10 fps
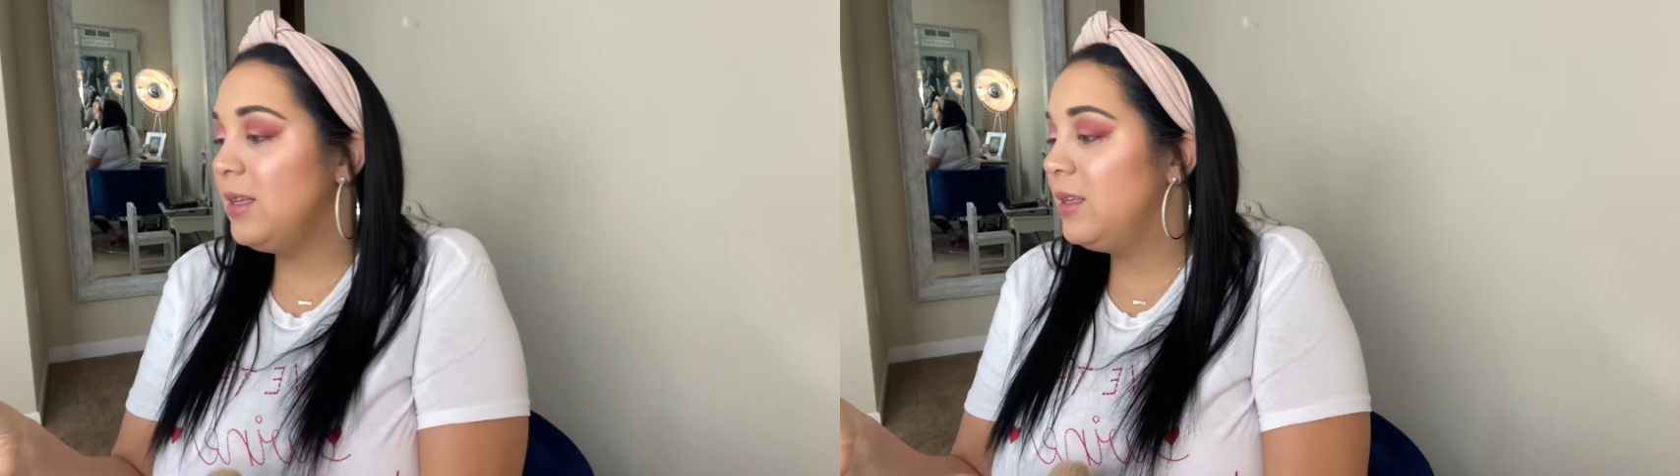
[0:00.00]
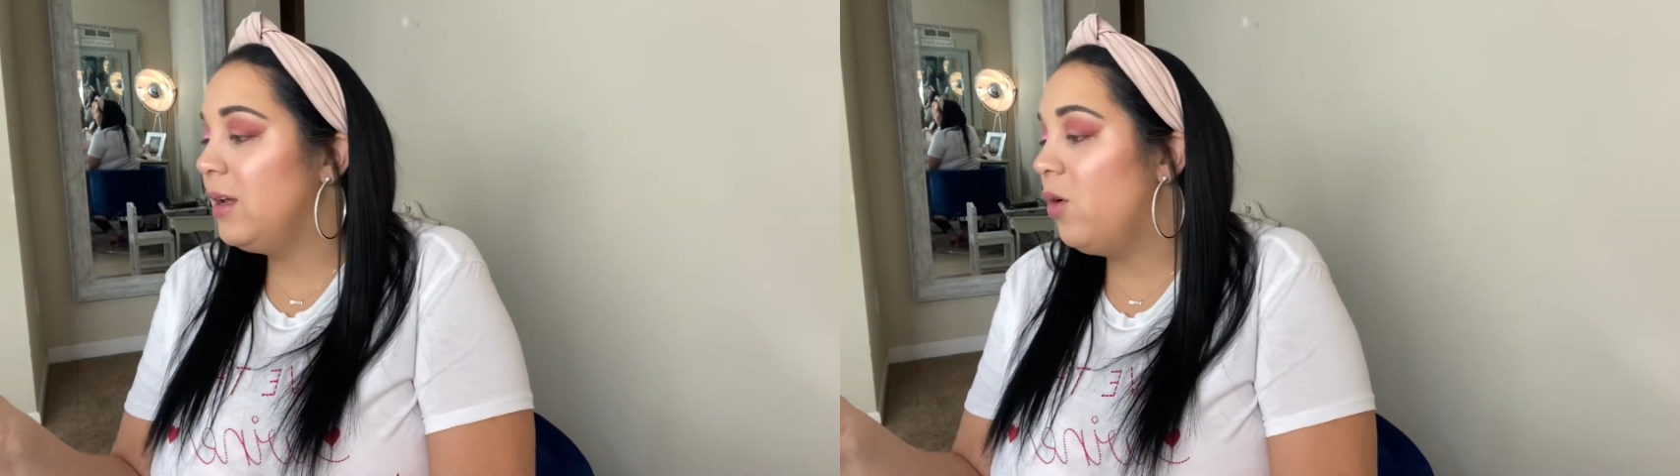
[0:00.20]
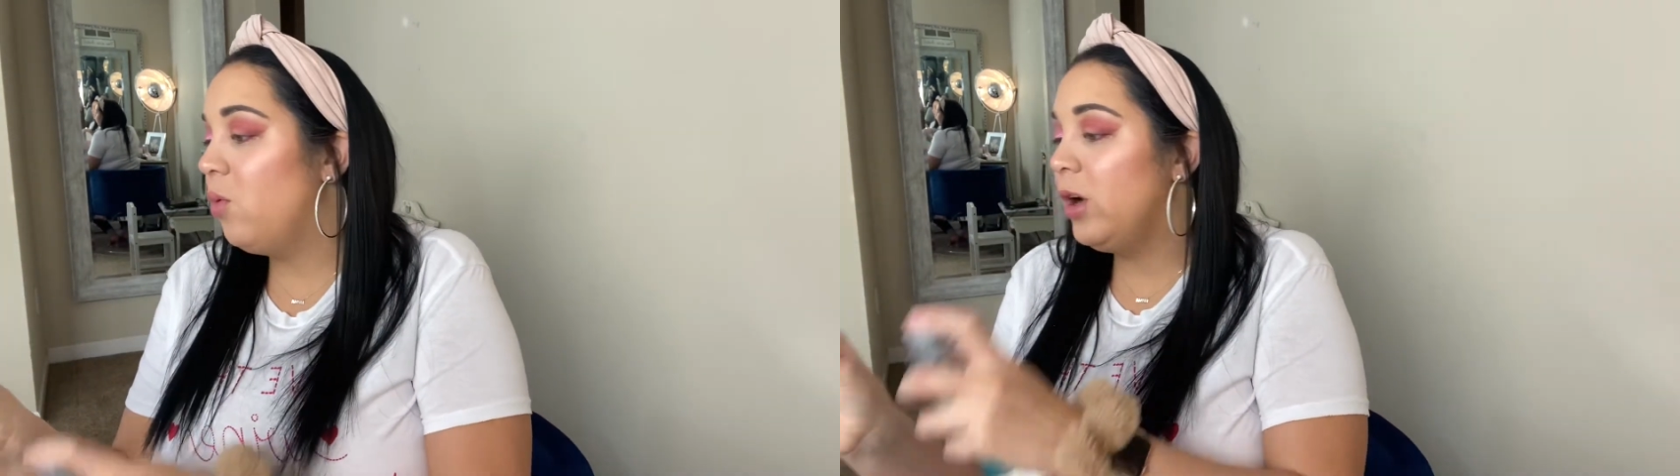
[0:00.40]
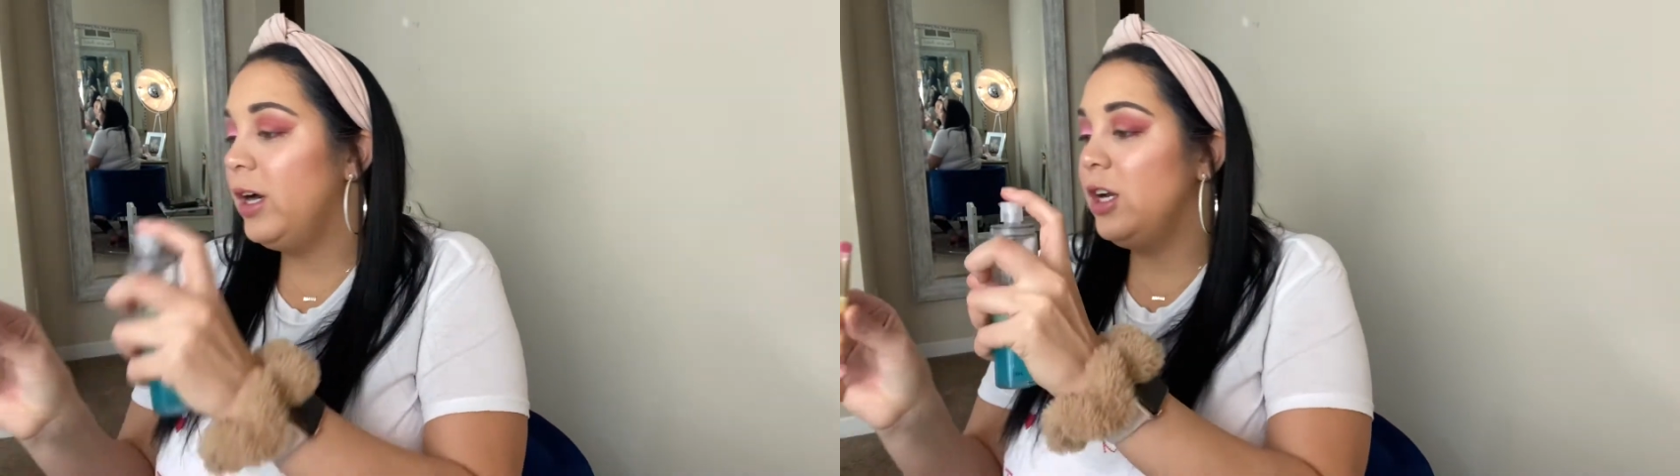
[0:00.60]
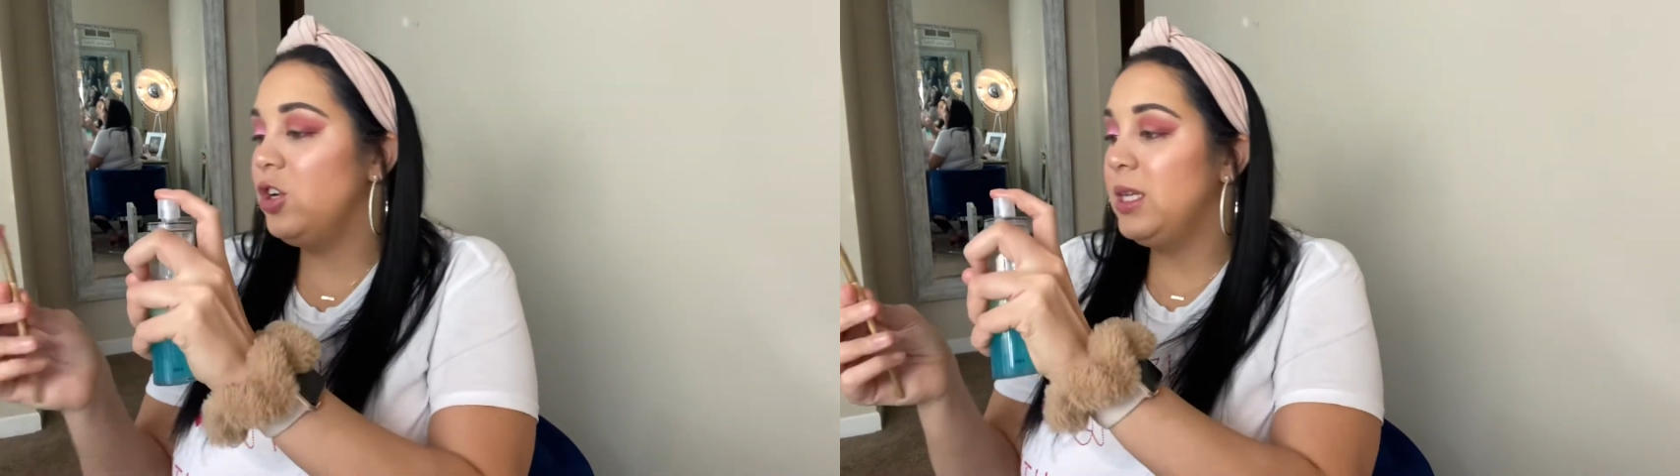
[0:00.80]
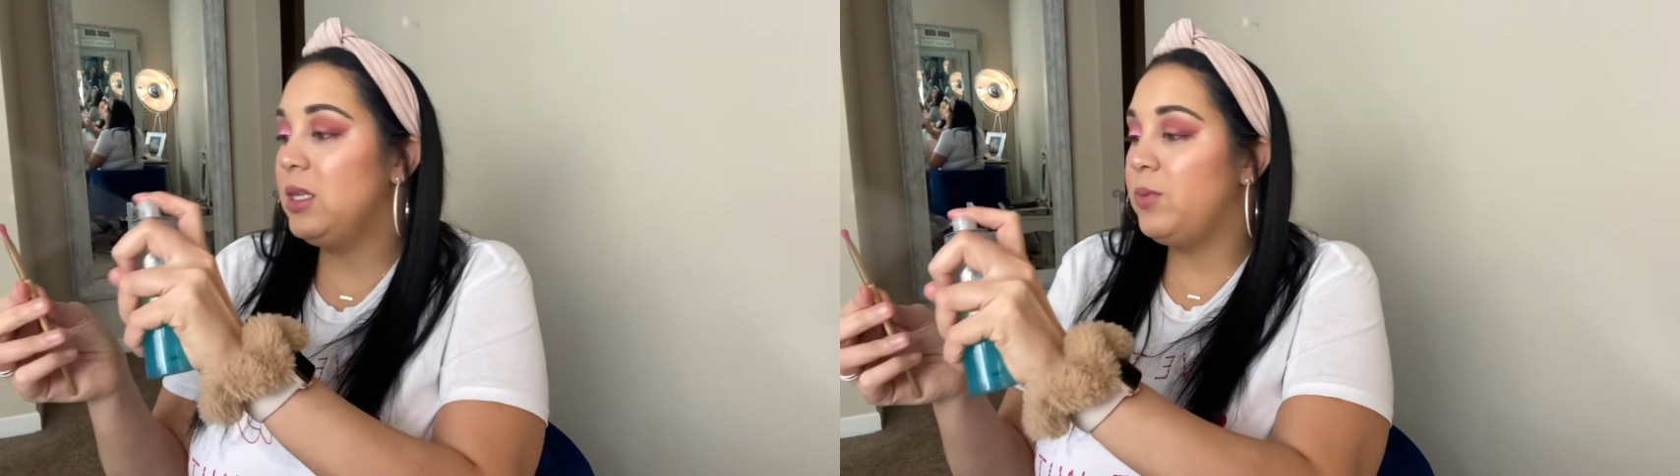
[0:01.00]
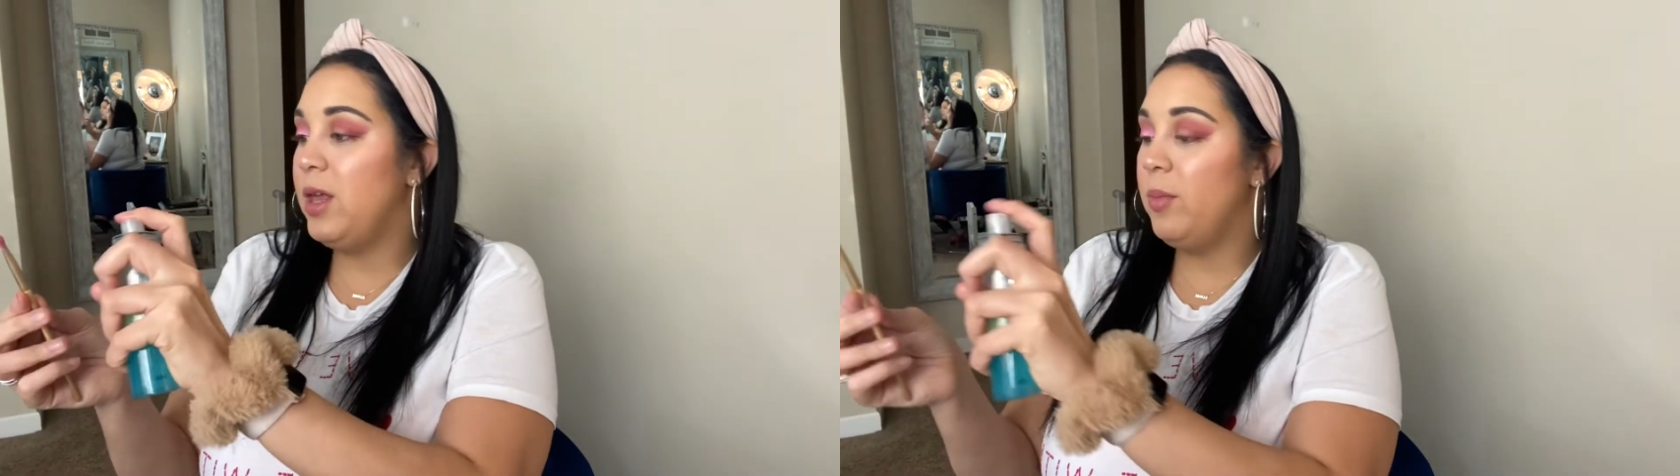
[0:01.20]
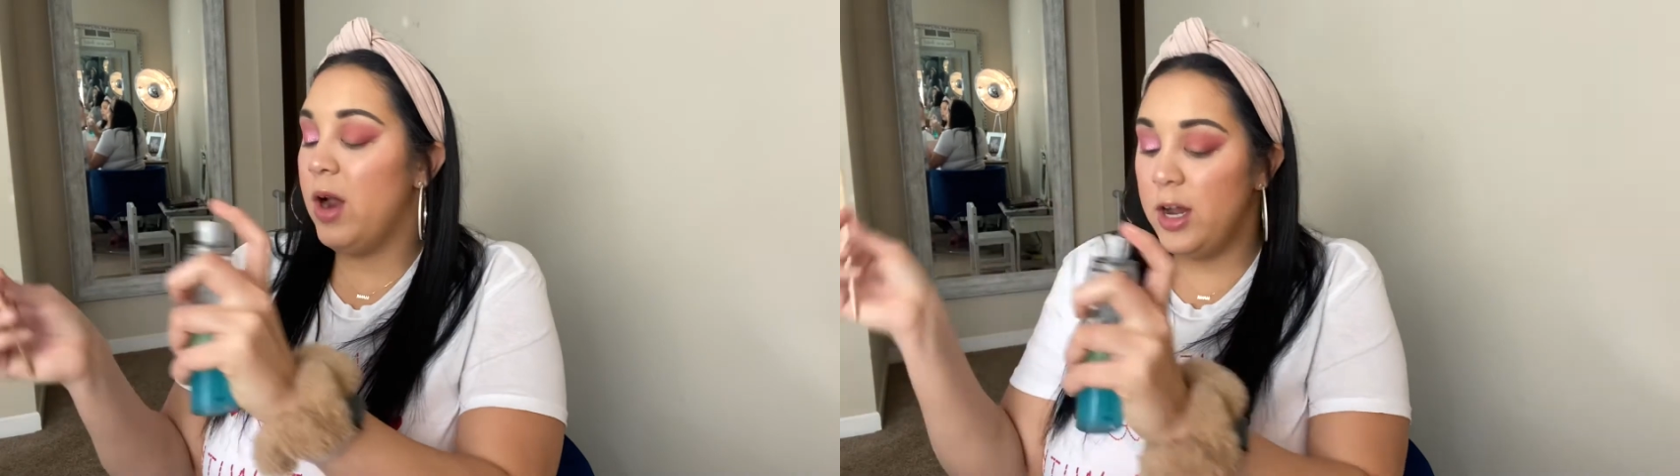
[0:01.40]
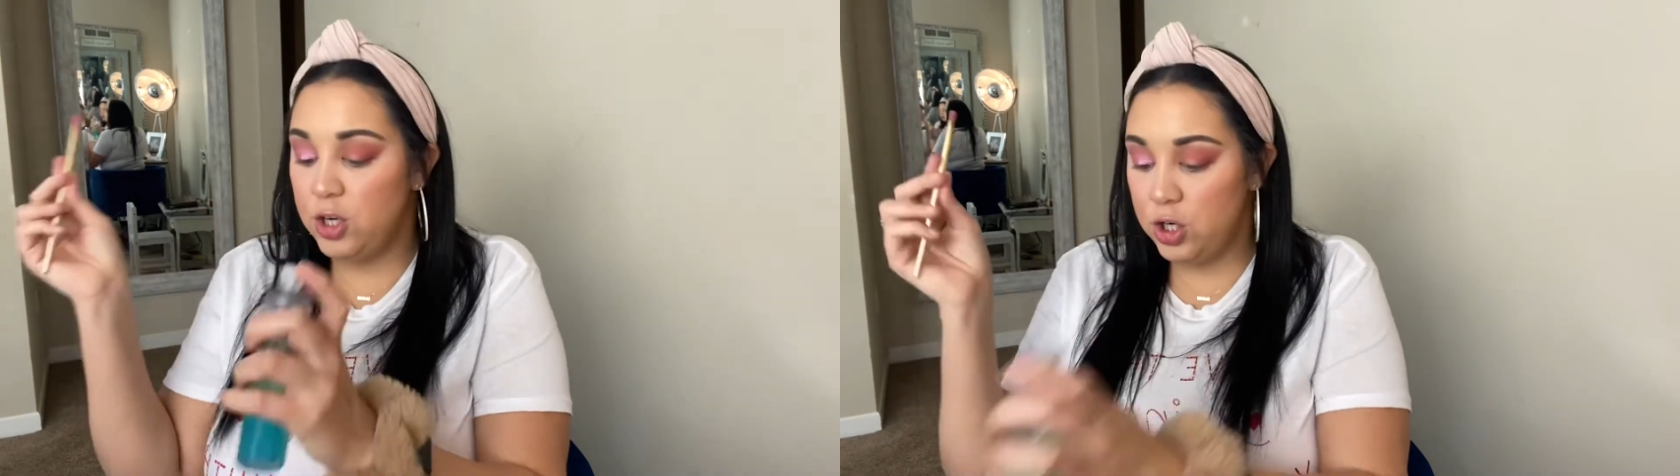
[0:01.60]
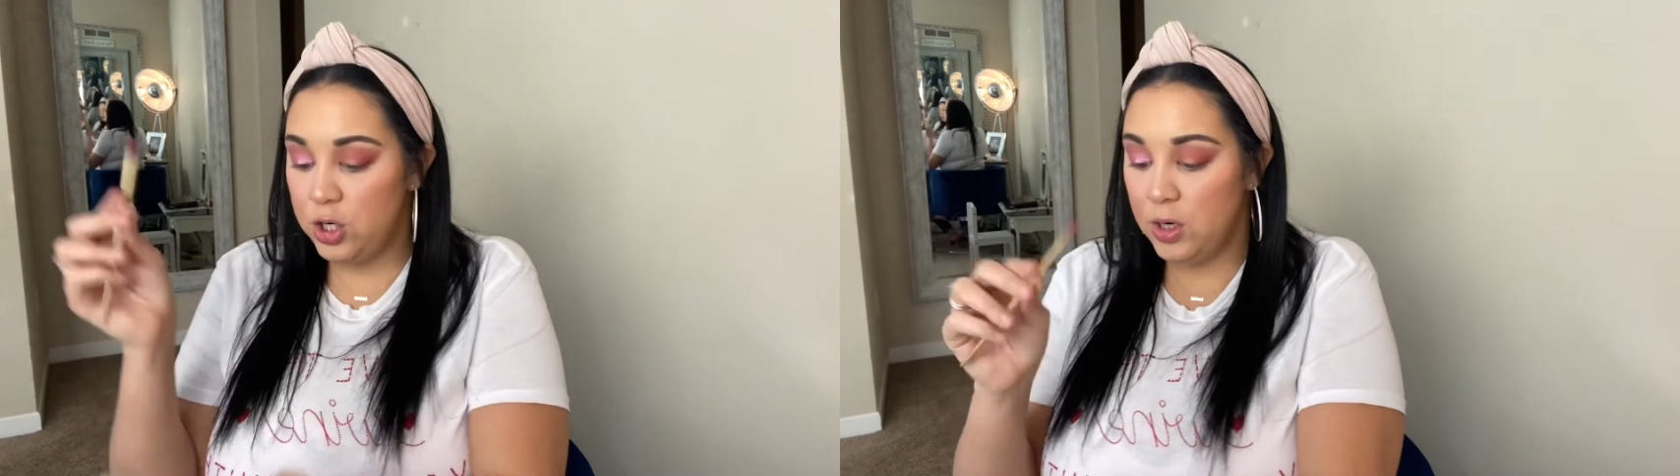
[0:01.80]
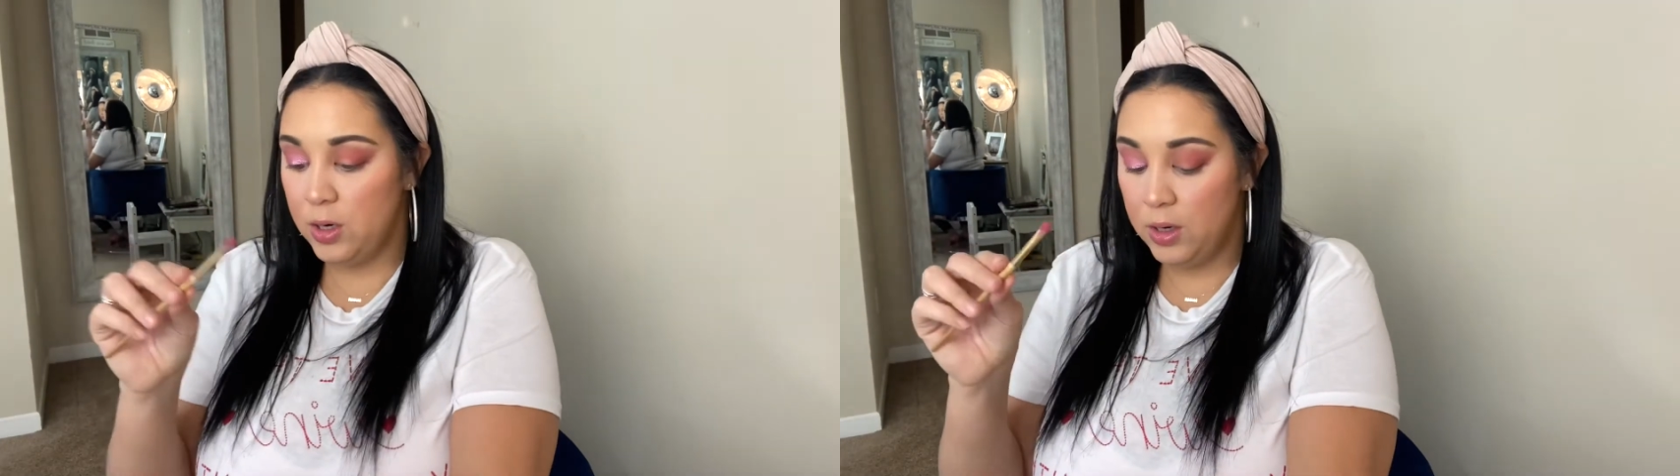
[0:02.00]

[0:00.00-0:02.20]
So we're gonna just spray the brush